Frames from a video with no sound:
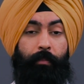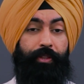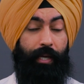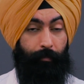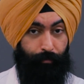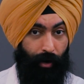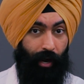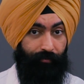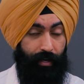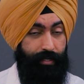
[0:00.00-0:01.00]
month in
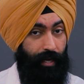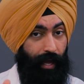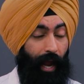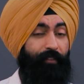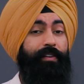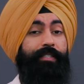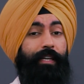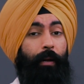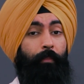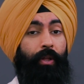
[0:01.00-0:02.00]
profit every
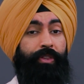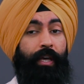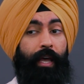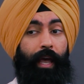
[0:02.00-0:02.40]
single month.